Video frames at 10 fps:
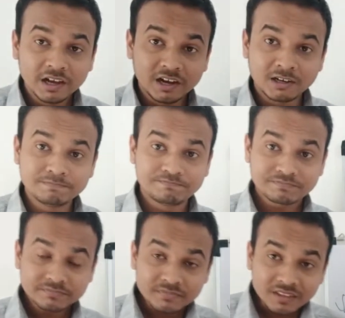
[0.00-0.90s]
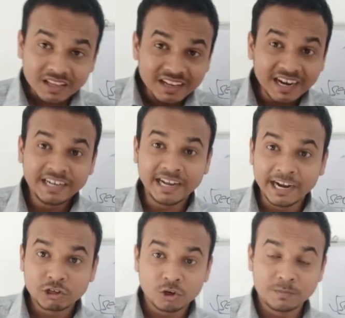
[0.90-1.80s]
write an
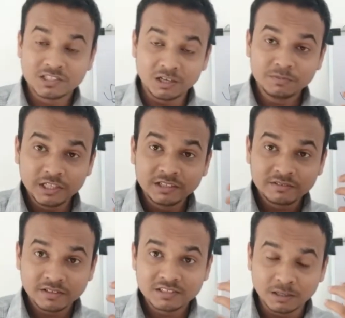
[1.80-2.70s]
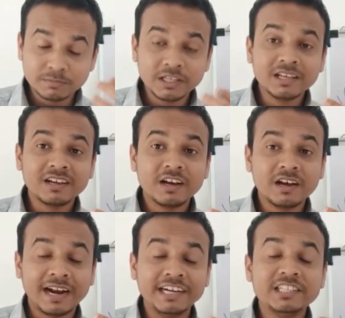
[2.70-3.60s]
ad copy, something
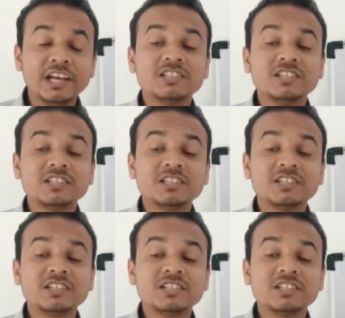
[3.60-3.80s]
right there,